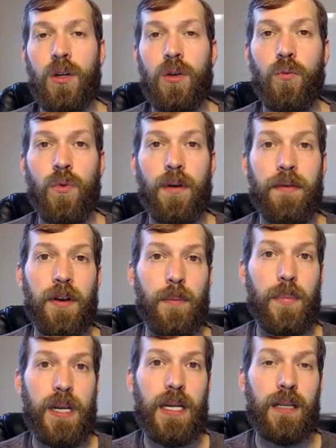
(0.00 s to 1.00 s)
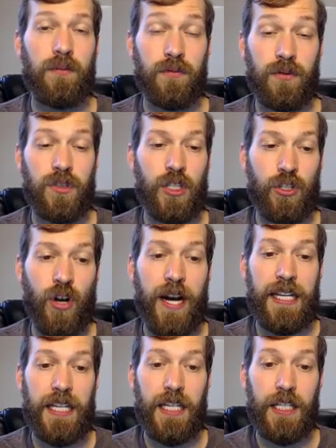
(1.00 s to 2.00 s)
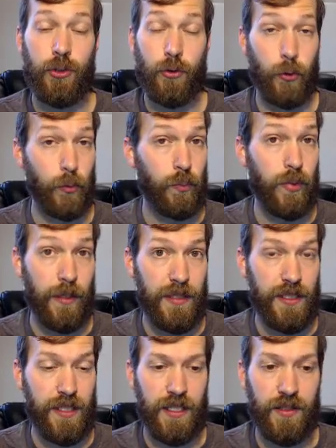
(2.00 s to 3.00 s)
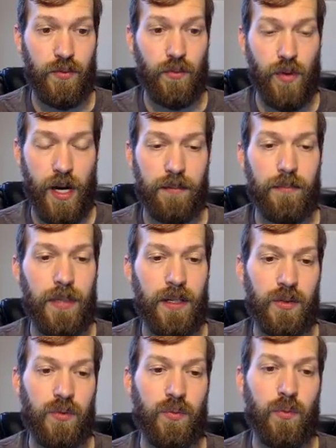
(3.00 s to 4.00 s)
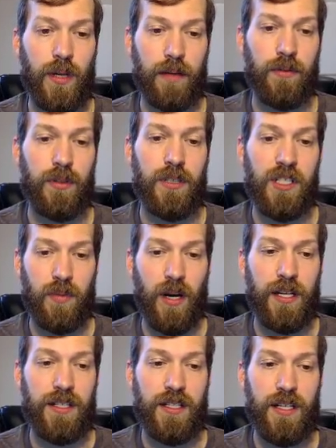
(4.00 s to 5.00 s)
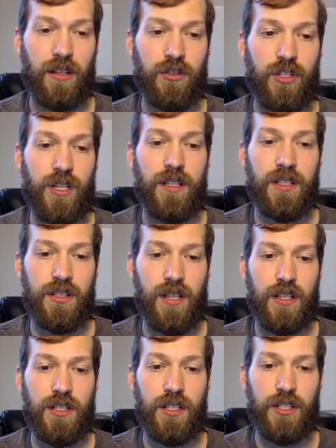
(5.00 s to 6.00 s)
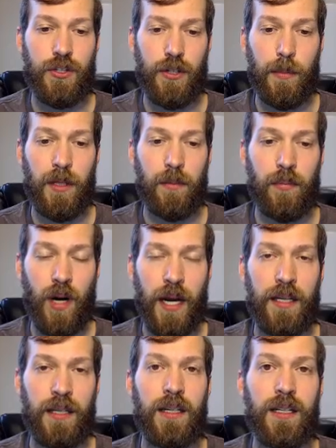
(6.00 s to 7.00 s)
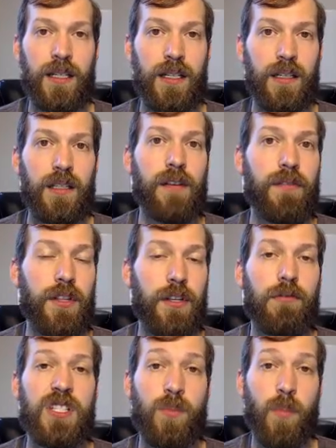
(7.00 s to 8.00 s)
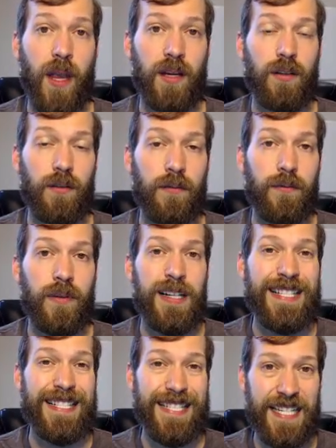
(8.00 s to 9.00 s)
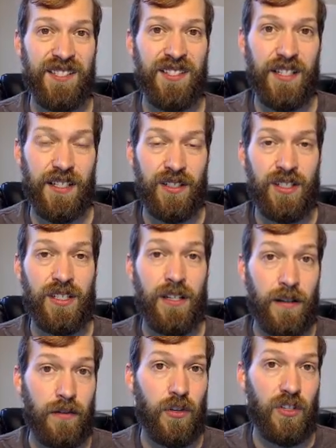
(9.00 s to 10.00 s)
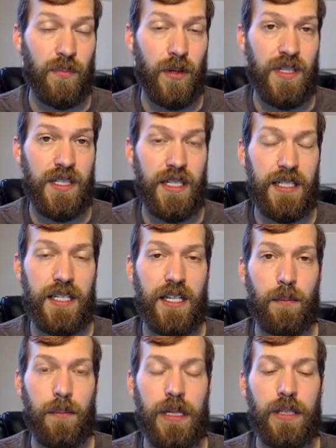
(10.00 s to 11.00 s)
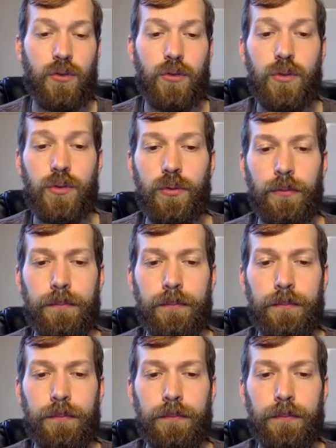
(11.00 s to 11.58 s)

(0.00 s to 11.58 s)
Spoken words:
with there being, to try to get true premises, right? Because whatever is bright is intelligent, and the sun is extremely bright. Given the respective senses, those premises end up being true.